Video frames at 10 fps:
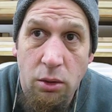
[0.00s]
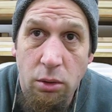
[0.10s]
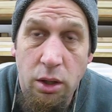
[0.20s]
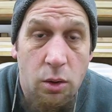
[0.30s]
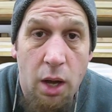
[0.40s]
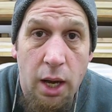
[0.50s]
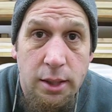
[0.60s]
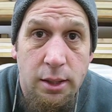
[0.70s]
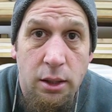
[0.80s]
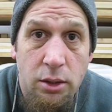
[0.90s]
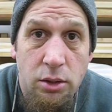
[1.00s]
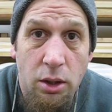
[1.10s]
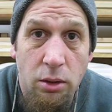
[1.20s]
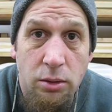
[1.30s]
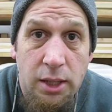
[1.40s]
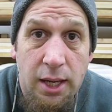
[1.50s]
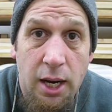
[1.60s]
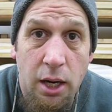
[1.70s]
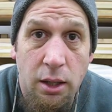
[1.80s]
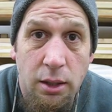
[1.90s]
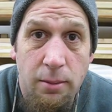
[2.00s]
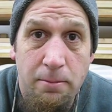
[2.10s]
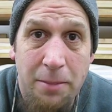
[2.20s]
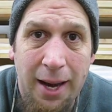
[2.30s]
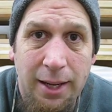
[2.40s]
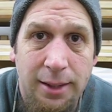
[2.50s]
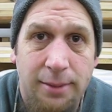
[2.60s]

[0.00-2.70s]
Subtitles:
with you guys. So take care. Bye.